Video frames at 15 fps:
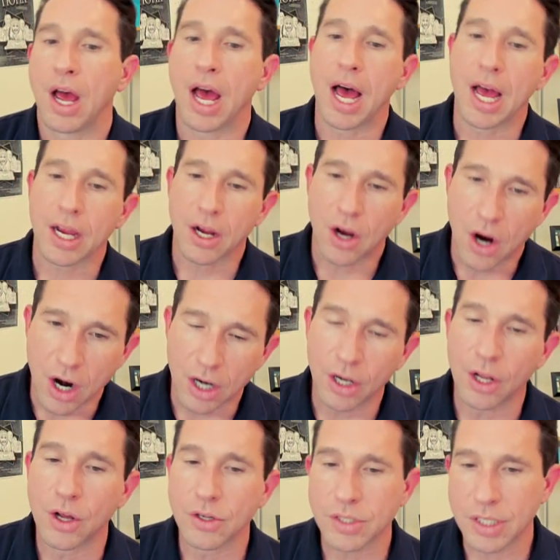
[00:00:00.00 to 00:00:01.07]
A
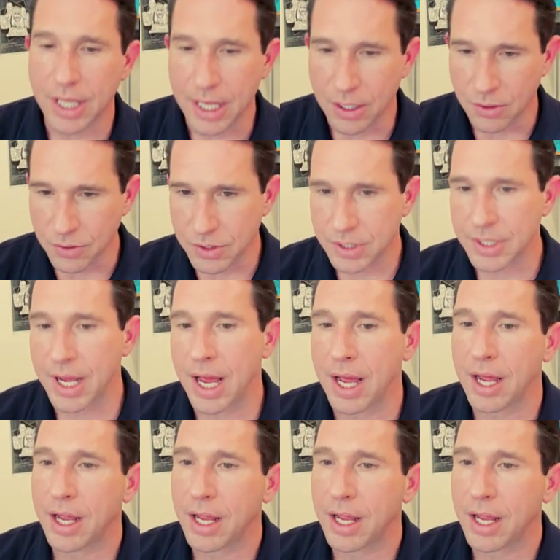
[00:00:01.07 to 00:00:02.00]
Carlos le gusta